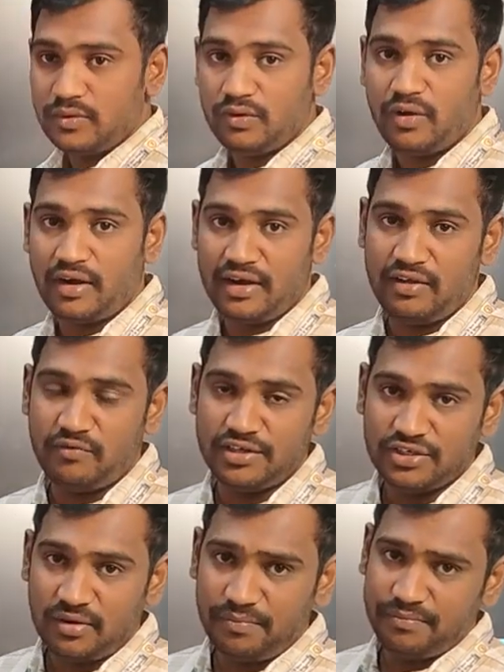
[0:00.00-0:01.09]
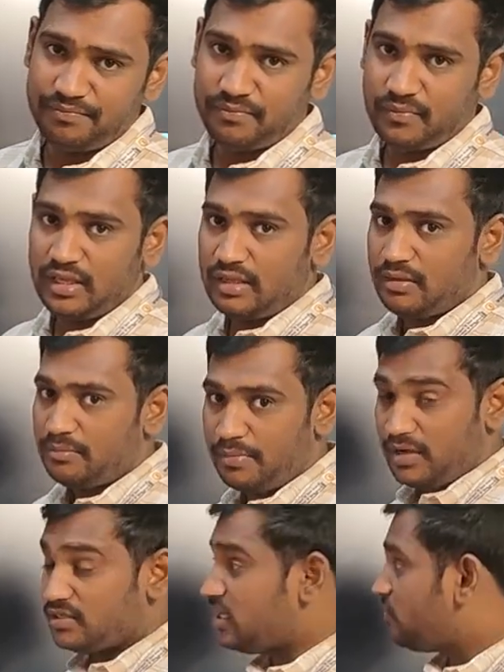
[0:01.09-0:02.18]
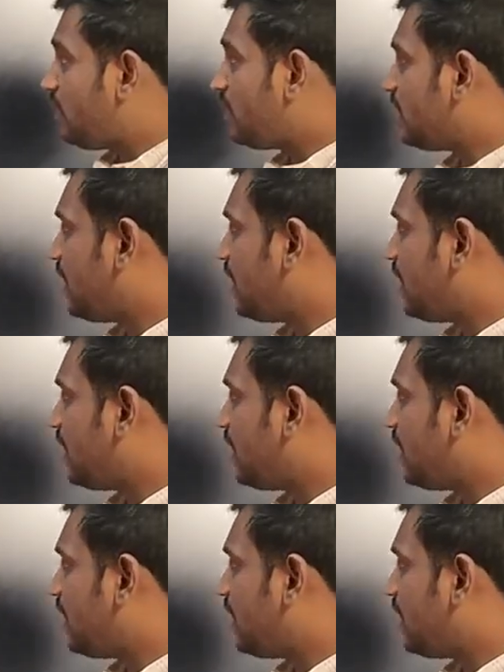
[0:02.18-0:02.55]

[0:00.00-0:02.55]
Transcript: You are running one shop. Person 1